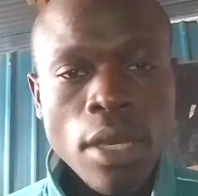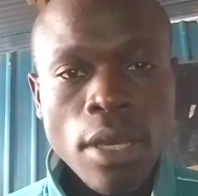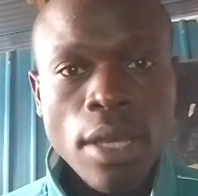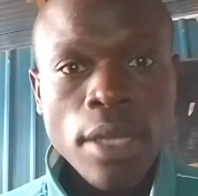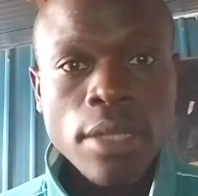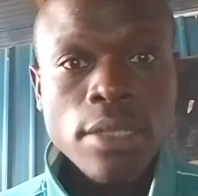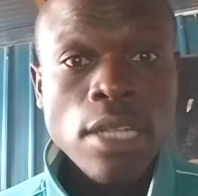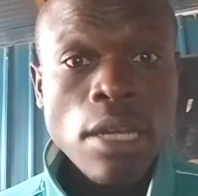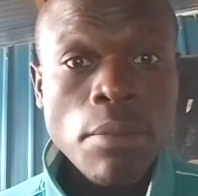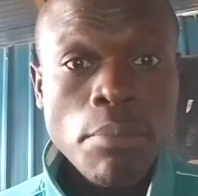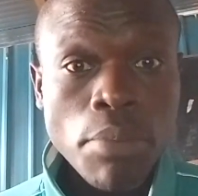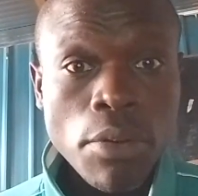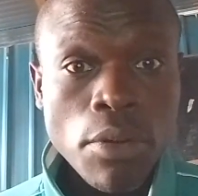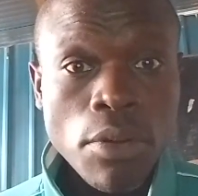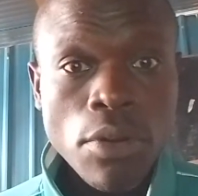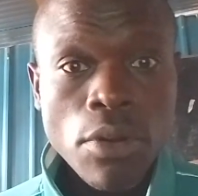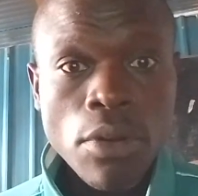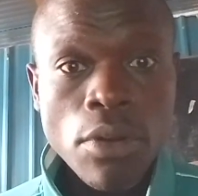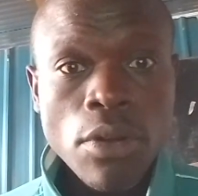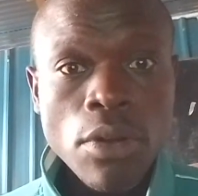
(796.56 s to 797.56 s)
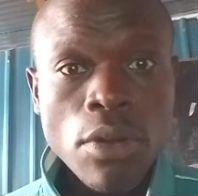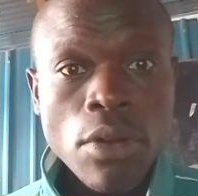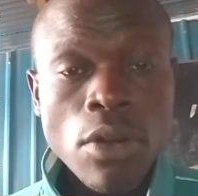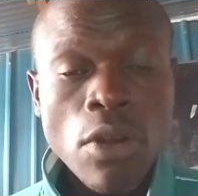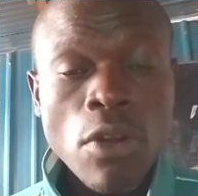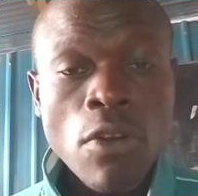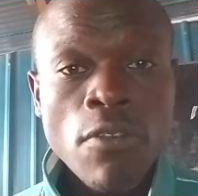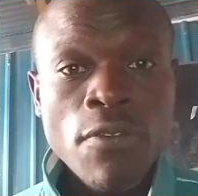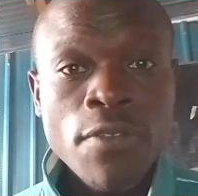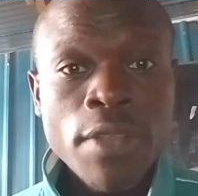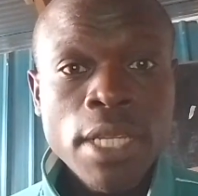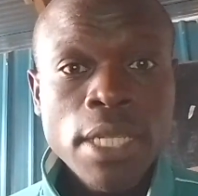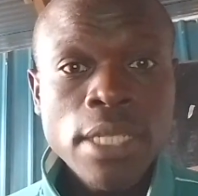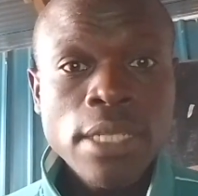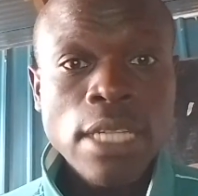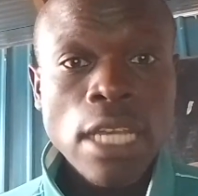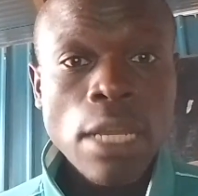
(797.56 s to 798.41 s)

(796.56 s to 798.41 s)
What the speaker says: Example of this